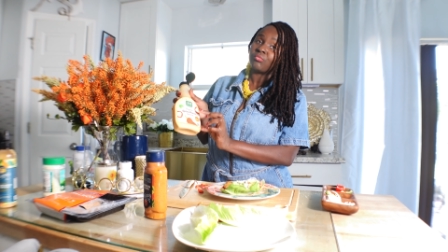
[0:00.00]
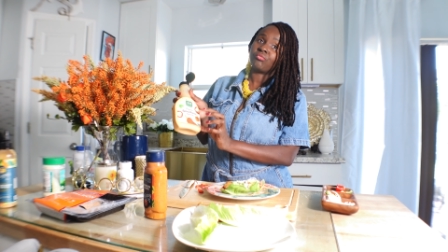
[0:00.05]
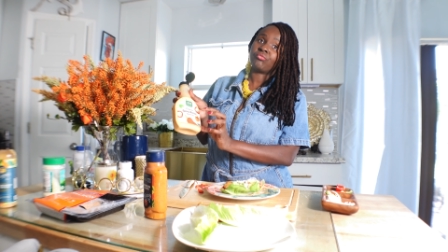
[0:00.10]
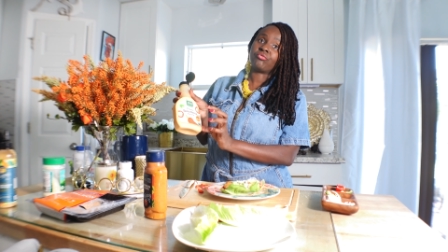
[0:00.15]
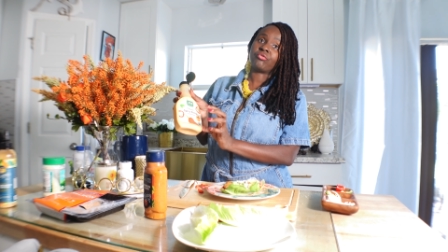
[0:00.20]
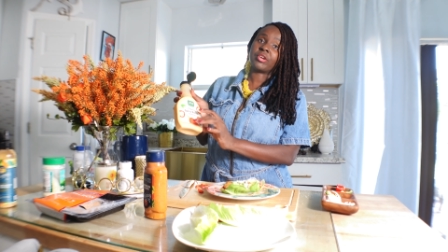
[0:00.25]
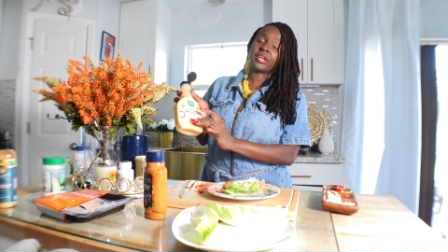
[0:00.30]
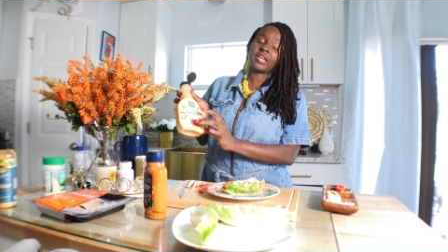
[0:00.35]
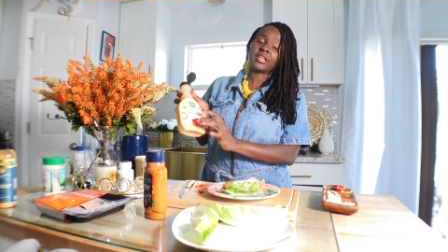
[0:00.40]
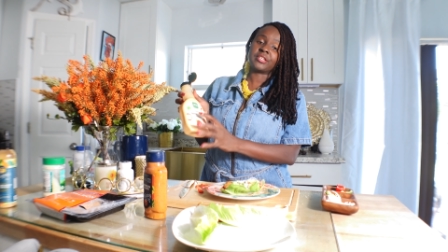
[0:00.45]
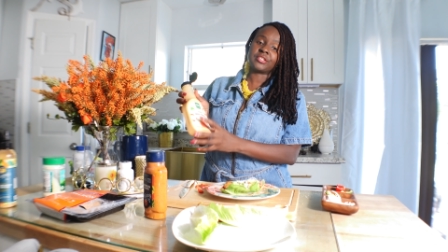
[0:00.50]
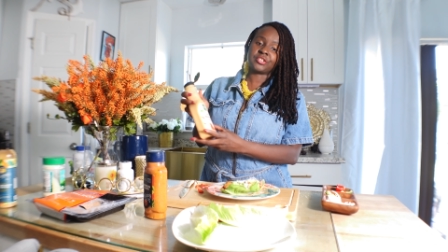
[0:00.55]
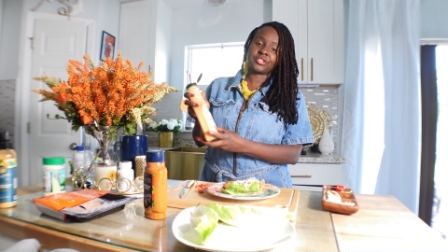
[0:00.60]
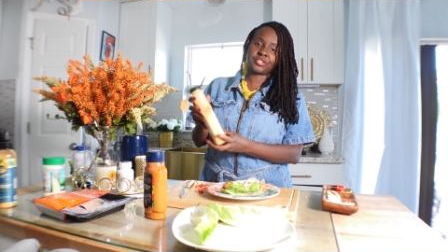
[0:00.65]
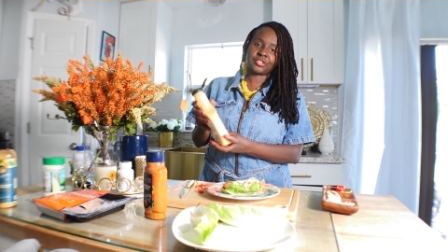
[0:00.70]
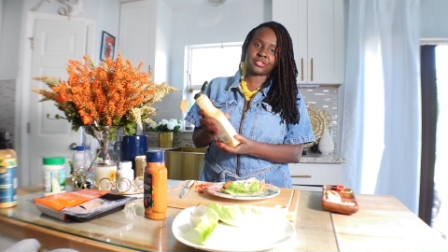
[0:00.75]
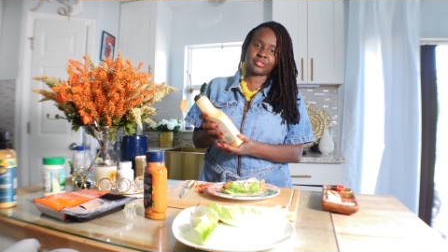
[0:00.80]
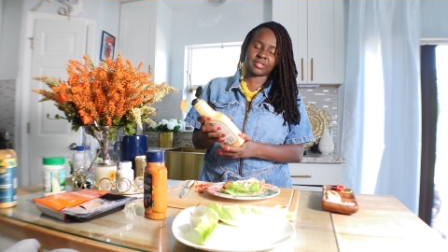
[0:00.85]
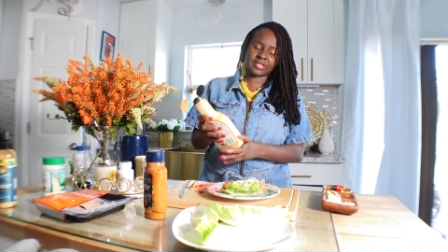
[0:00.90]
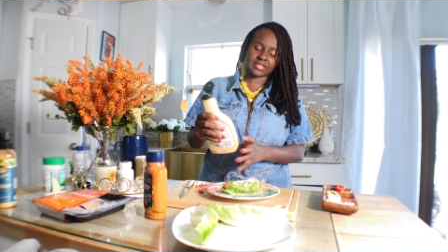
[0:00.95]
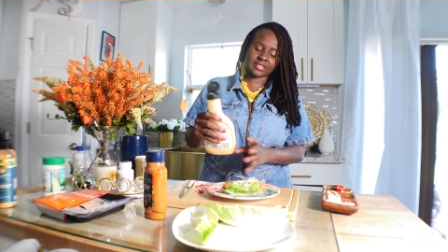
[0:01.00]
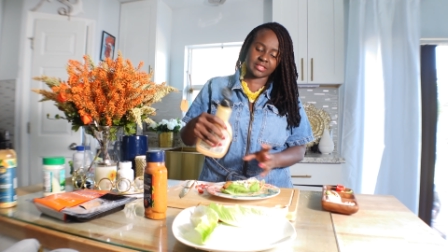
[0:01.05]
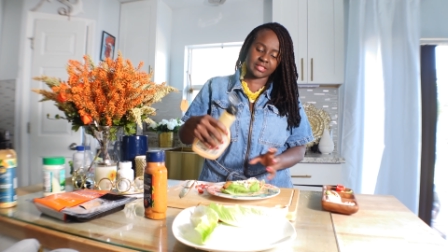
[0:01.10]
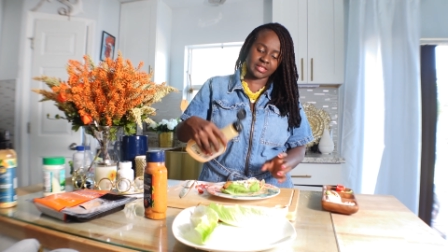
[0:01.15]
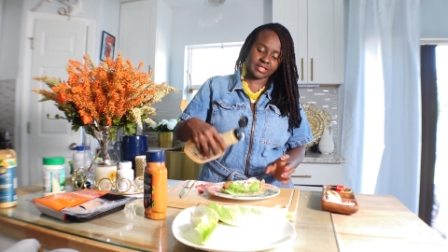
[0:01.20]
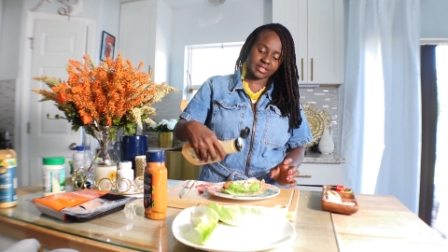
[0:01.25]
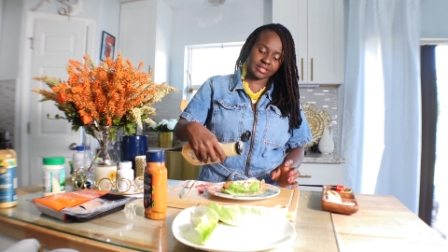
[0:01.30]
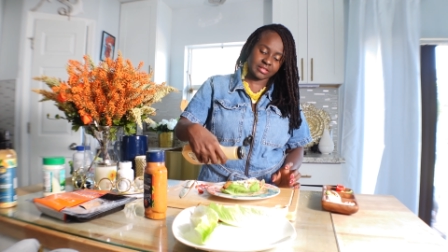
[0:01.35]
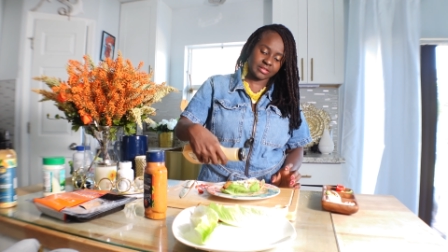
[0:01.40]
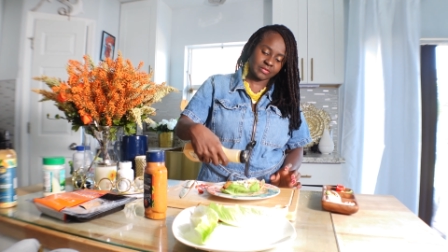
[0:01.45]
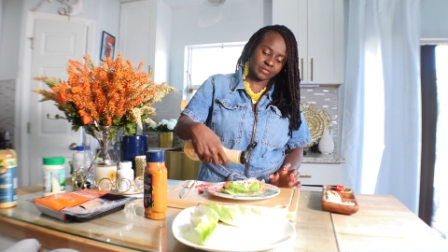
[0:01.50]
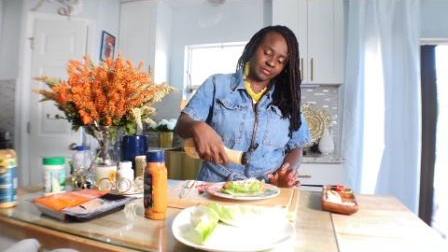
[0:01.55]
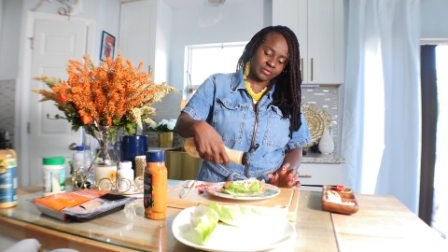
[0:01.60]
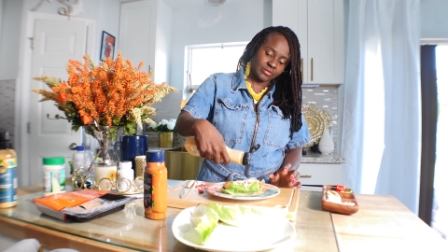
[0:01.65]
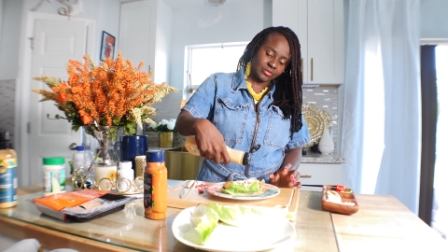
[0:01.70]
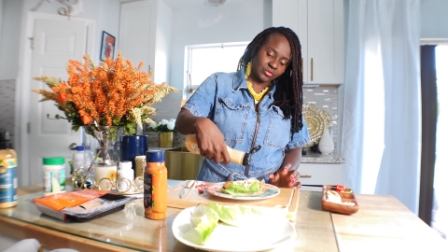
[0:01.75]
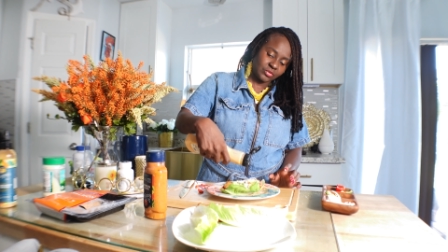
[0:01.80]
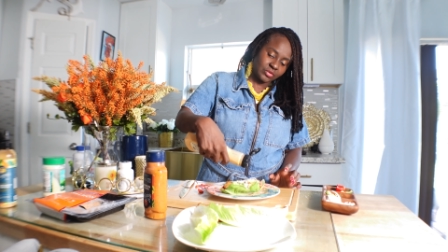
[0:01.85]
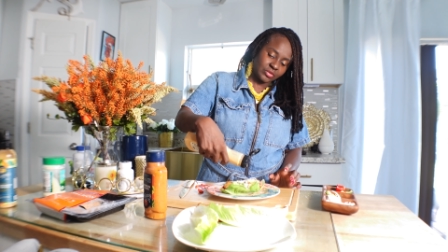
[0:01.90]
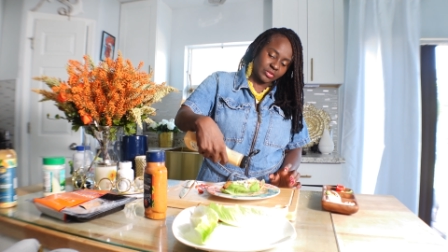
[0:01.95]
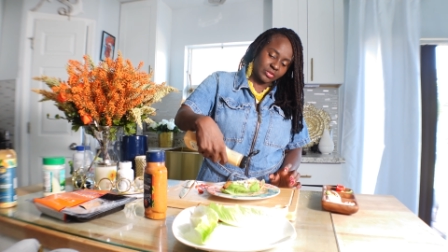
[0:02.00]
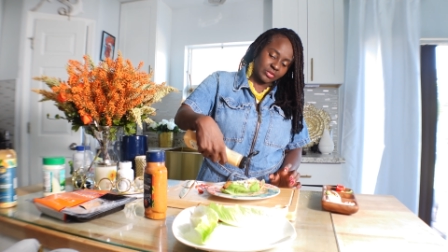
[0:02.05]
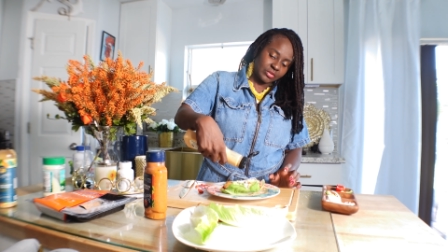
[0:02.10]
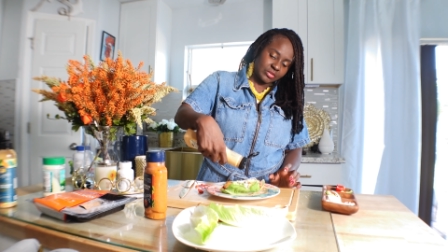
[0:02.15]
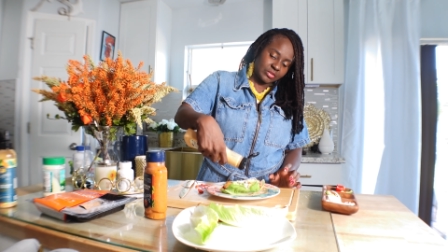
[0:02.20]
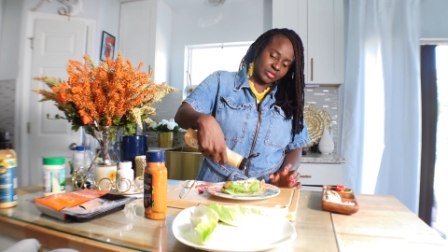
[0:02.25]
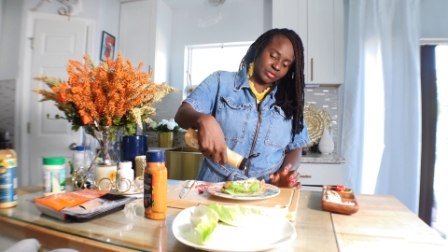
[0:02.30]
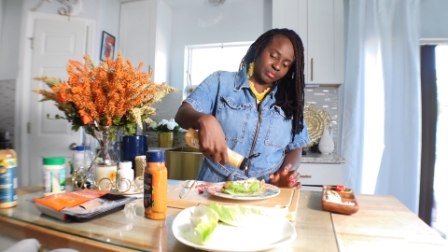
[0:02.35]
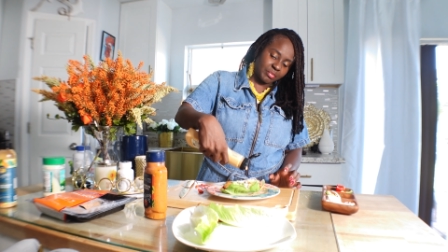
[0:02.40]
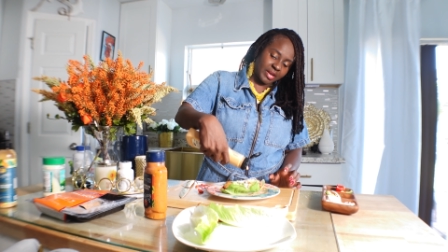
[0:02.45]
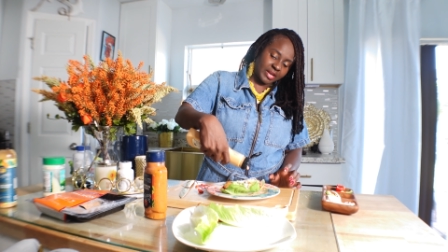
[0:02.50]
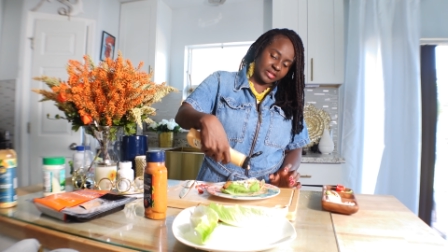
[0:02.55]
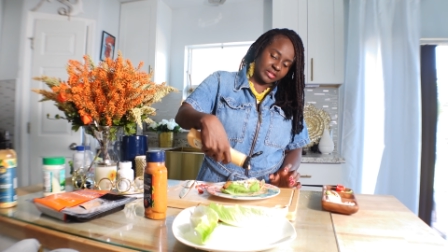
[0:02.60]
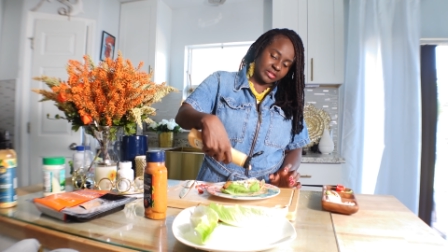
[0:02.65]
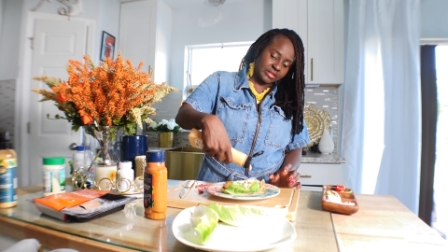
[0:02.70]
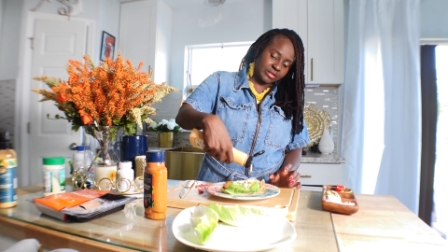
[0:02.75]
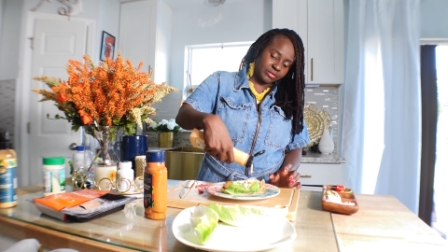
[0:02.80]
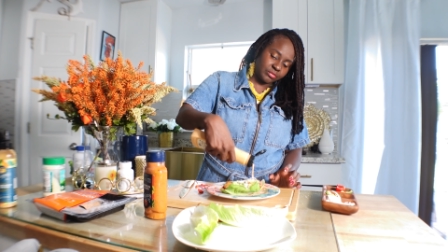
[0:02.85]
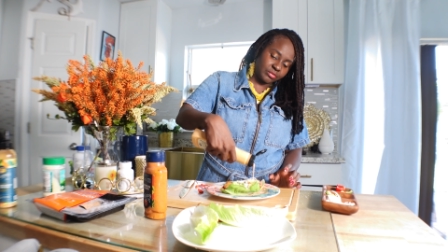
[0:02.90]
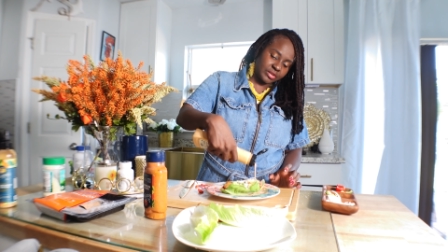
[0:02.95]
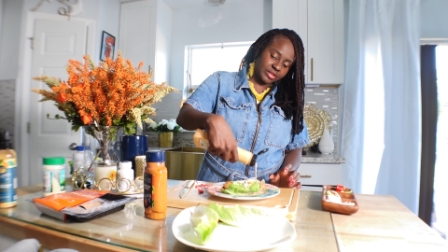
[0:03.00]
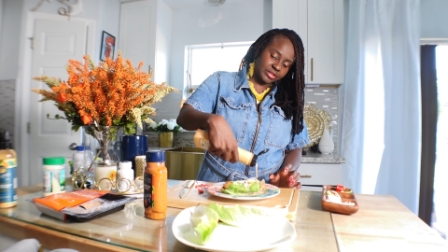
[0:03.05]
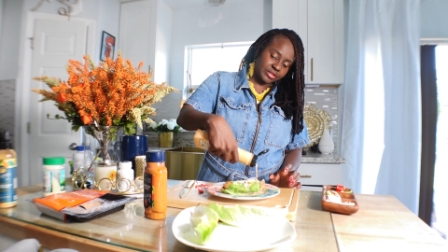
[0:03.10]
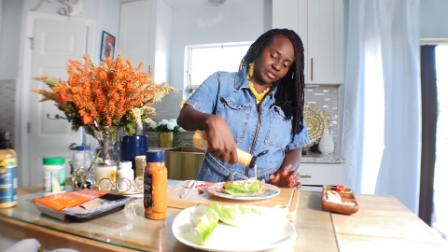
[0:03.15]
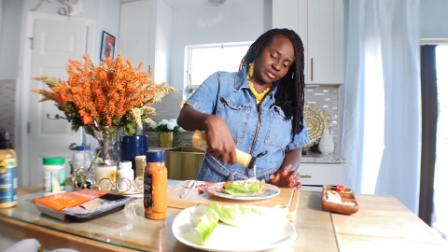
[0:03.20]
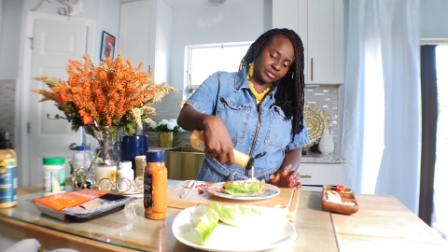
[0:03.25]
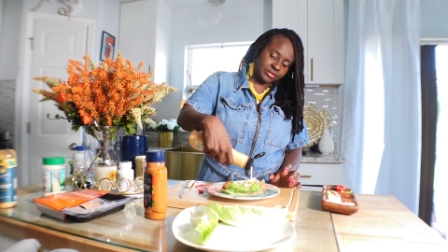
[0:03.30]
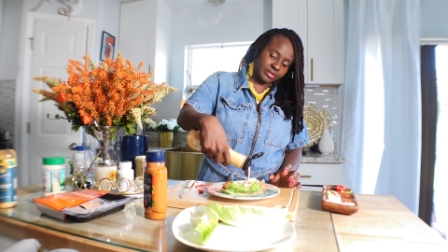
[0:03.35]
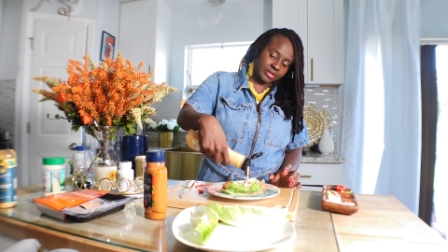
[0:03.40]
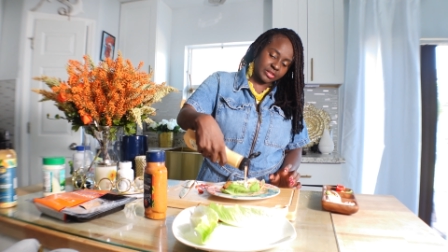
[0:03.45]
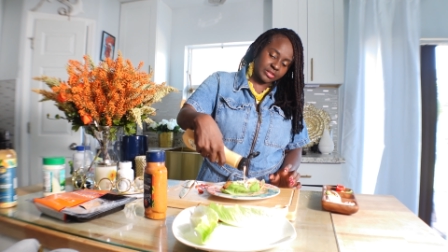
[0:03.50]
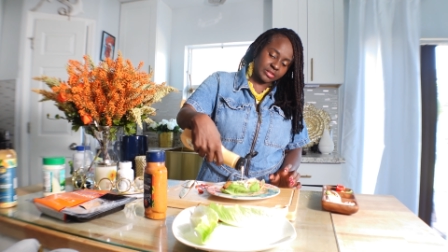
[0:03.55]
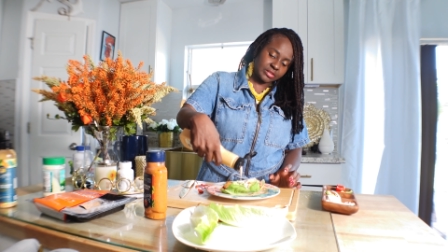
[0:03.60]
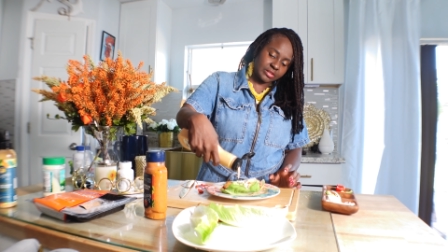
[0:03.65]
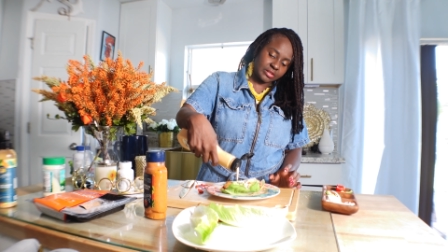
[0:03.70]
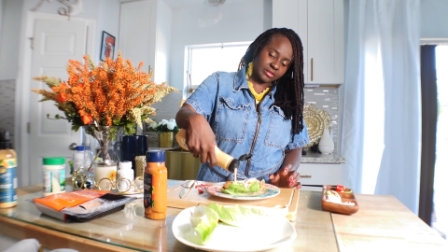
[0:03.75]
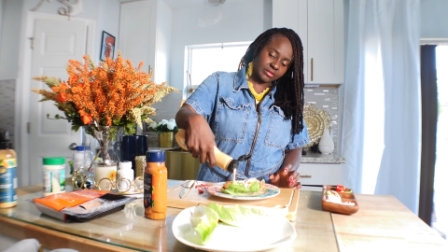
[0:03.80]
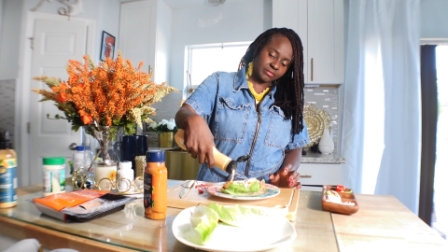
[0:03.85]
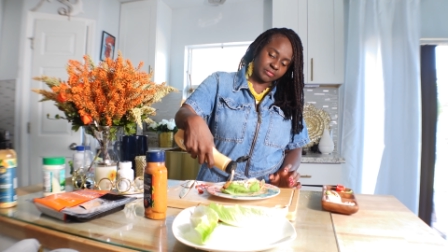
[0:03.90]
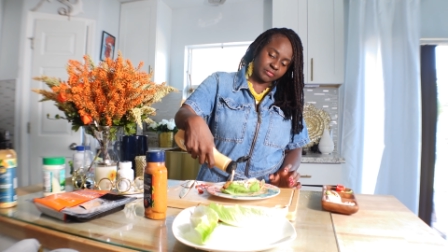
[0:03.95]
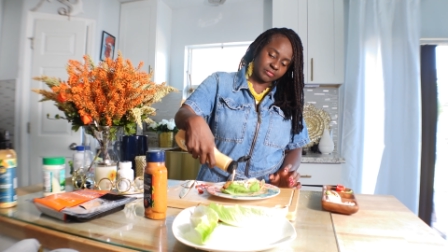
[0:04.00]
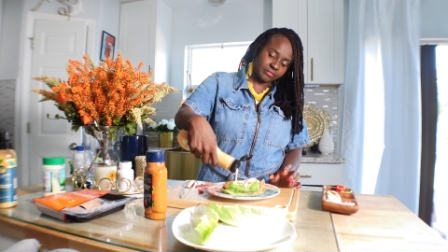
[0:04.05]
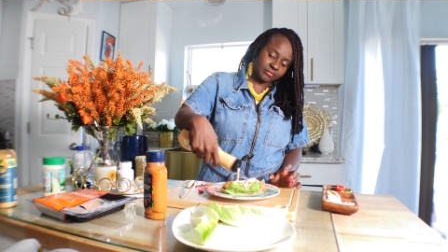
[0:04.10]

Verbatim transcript: ranch dressing. Spicy ranch dressing.